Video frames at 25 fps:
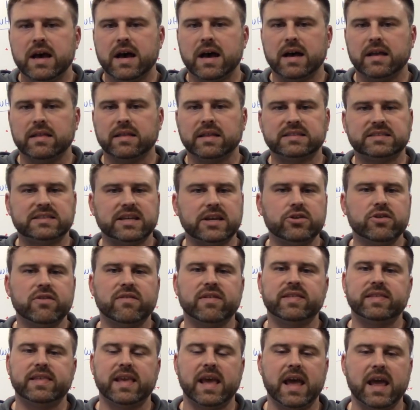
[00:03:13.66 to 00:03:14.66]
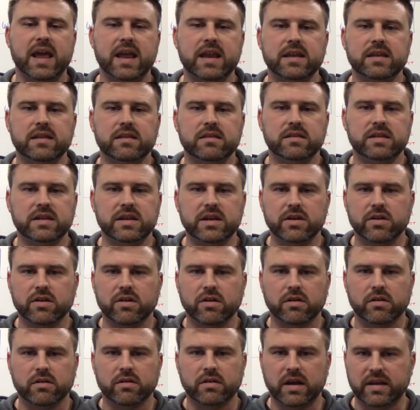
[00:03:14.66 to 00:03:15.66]
let's say you have a
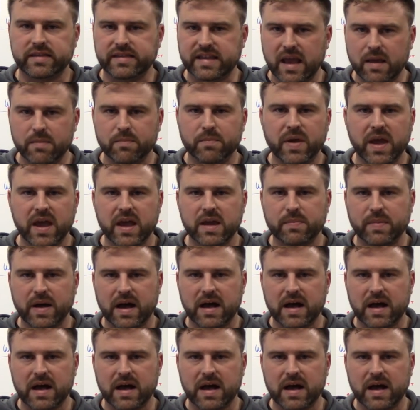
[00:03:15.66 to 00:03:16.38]
10-pay